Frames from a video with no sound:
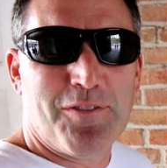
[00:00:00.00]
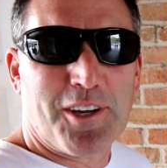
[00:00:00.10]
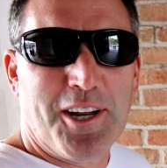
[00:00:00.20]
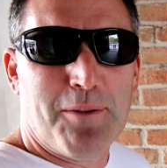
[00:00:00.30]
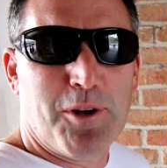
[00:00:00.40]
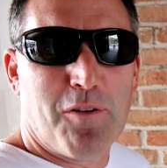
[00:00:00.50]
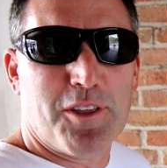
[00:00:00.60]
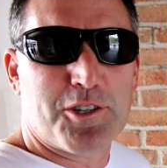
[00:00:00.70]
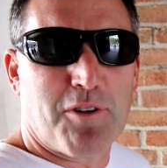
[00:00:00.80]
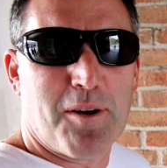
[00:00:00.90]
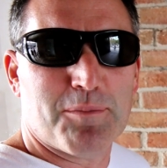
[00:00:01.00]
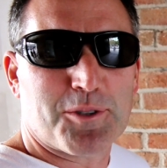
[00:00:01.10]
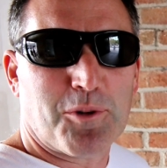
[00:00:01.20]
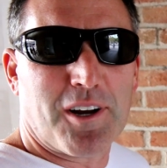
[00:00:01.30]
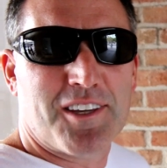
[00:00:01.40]
you can hear me over the
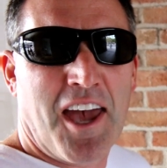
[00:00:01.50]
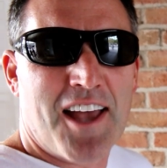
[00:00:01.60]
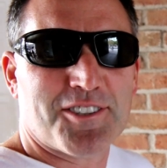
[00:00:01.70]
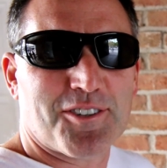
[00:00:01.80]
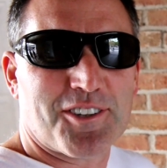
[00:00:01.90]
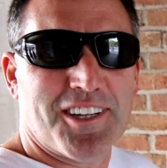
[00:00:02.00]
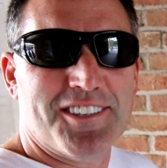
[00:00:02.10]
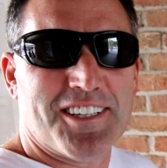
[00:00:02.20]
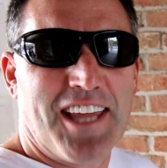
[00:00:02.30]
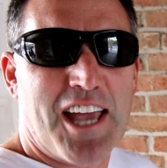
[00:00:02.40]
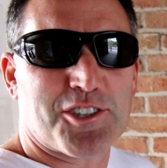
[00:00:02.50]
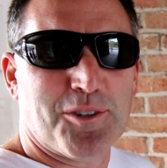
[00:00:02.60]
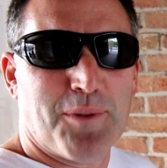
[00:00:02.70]
drums. We're at Castle Clinton National